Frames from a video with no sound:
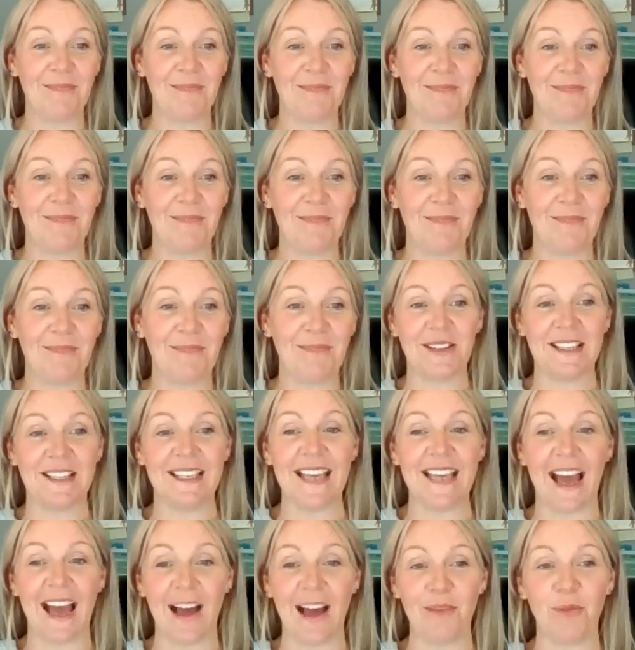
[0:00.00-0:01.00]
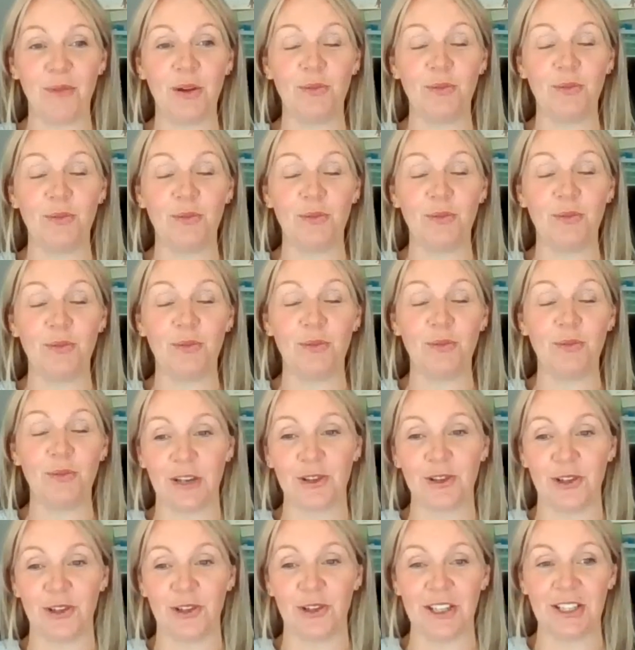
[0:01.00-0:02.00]
So, yeah, we do
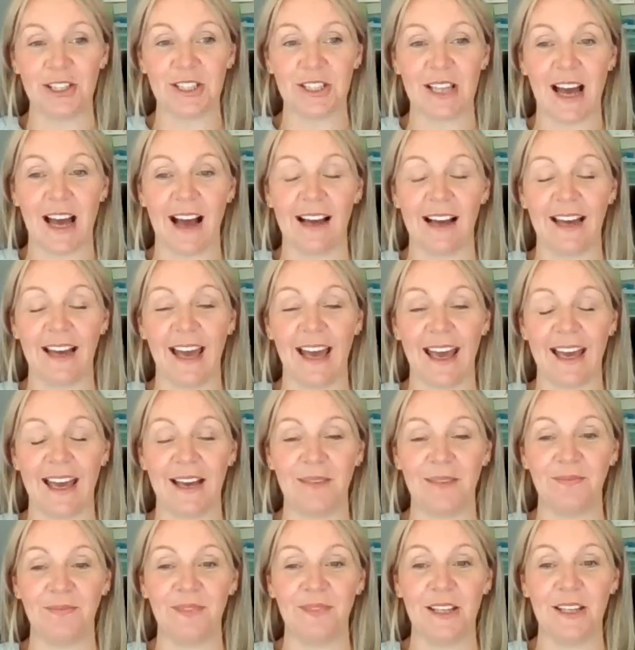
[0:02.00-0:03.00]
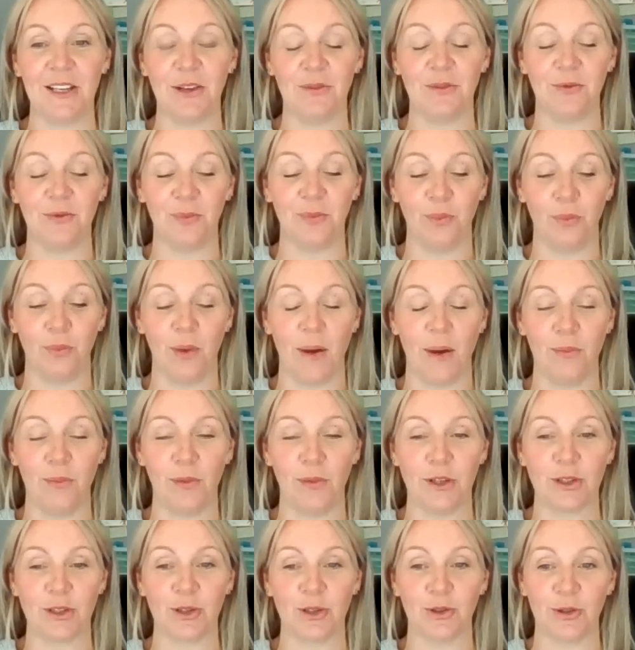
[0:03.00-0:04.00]
encourage that. When
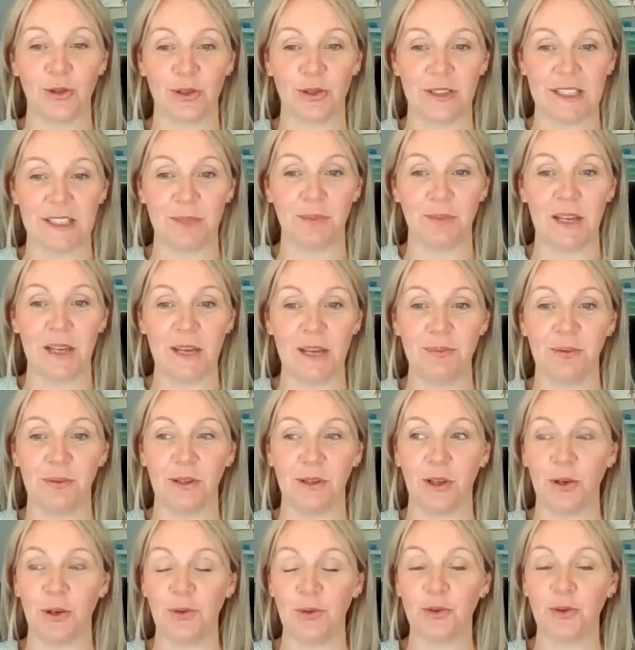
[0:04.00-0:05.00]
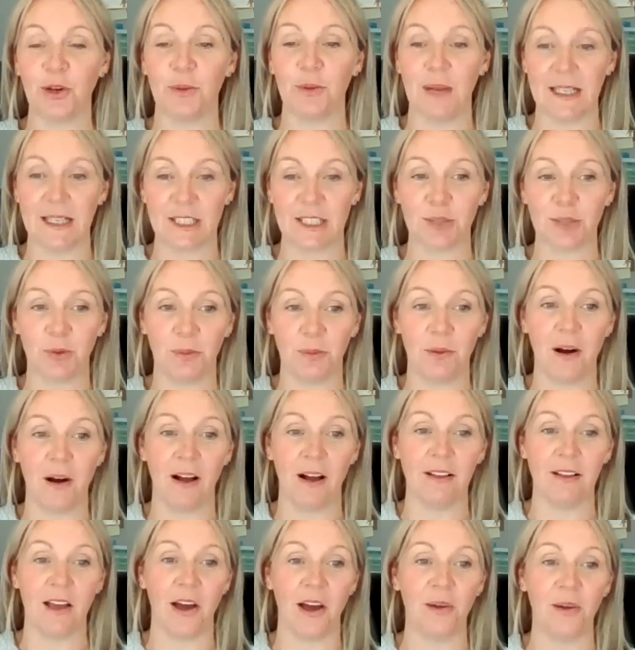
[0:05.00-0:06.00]
we're talking to people who come into
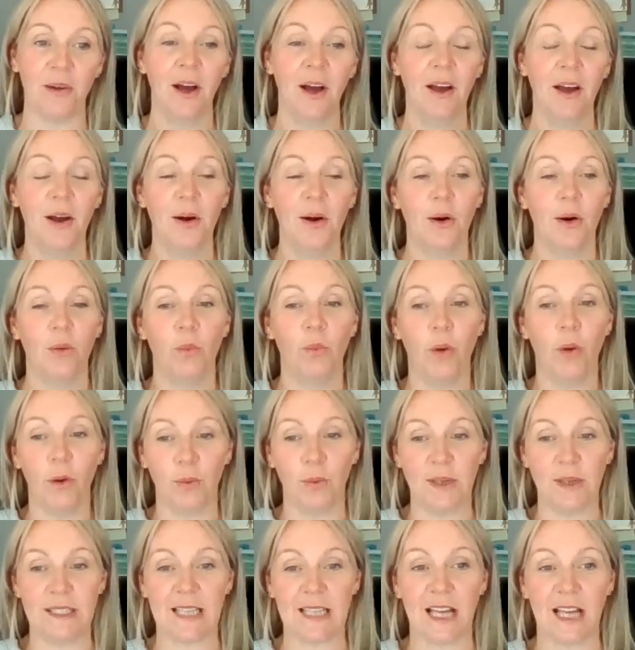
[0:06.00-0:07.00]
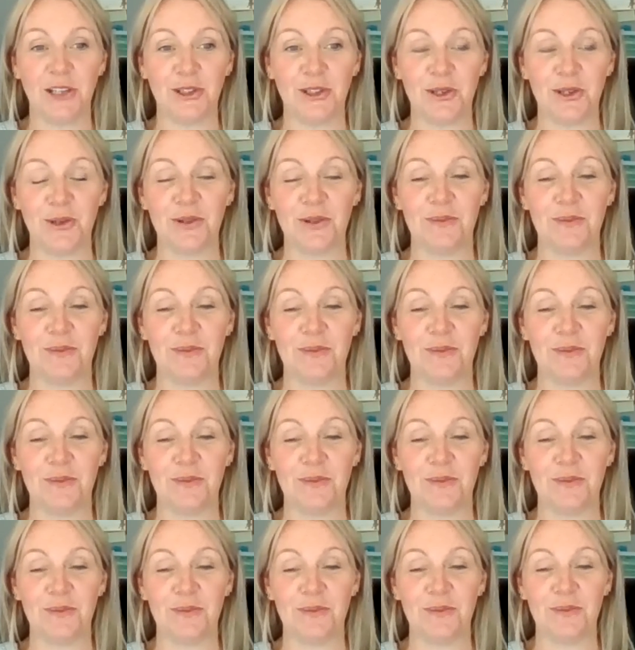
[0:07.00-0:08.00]
Apollo, what we say to them is,
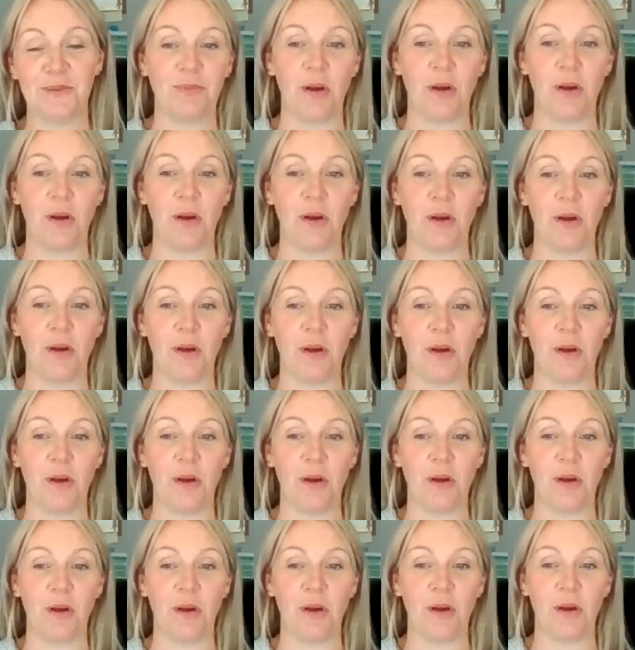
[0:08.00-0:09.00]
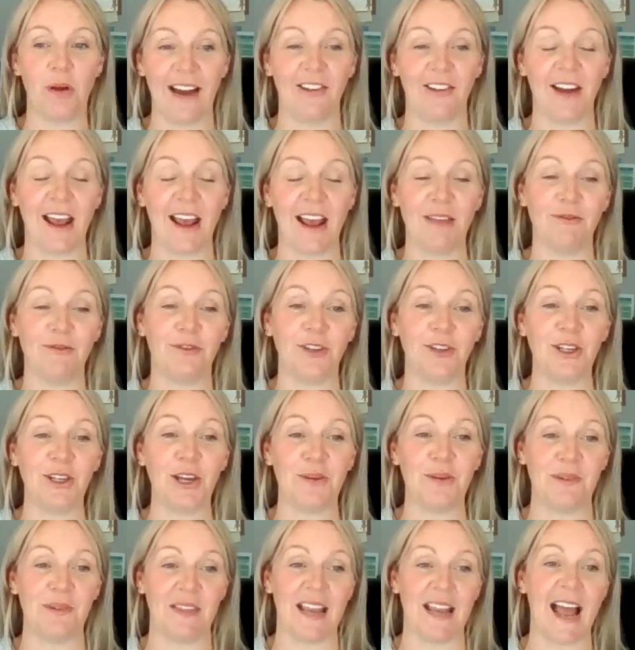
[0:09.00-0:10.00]
our goal and our aim for
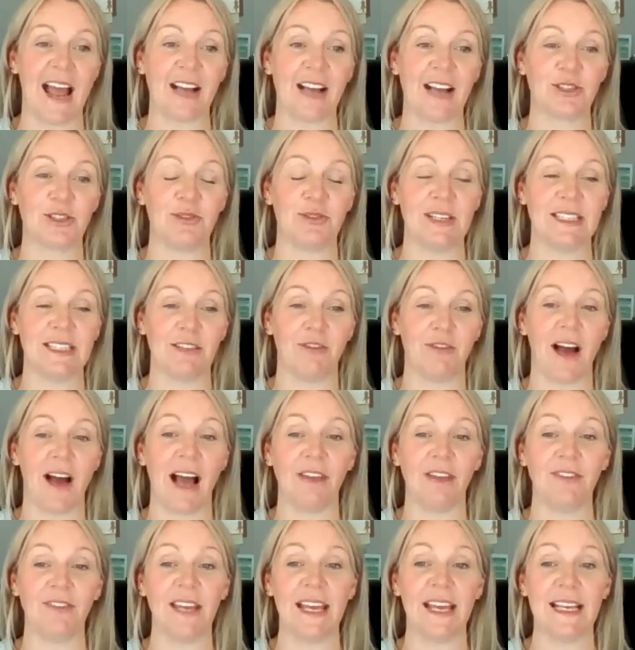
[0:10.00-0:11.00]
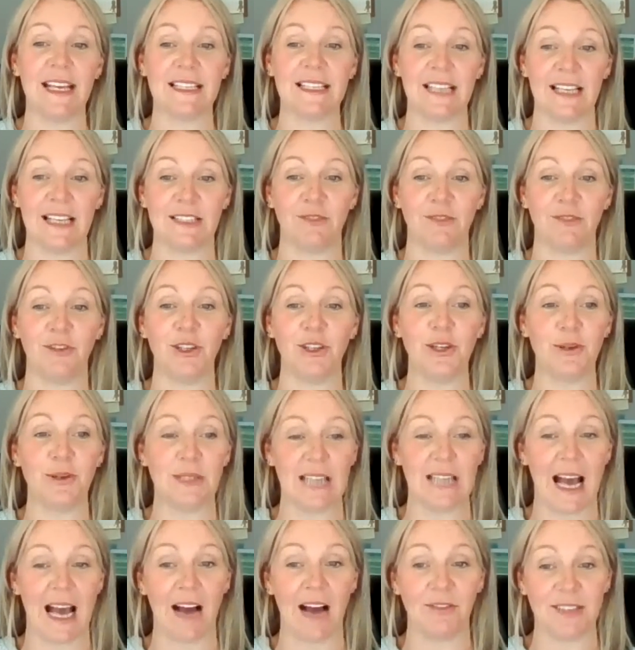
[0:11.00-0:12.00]
you in the next 3 to 5 years is for you
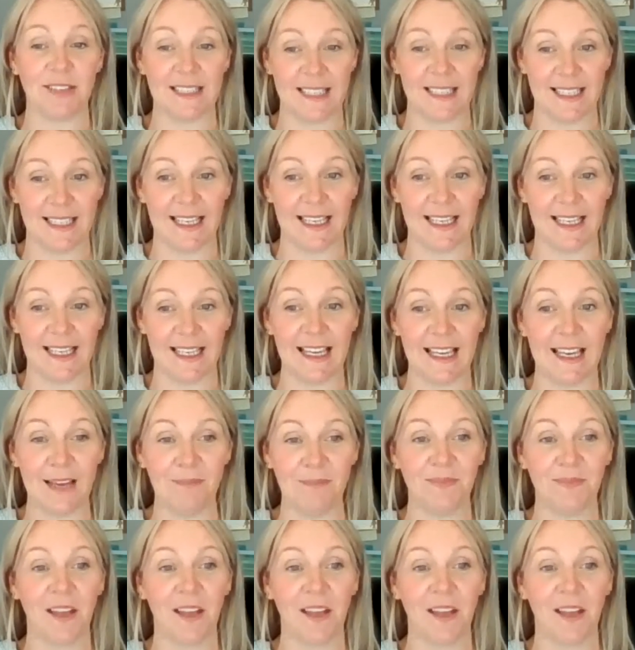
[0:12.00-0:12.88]
to have a team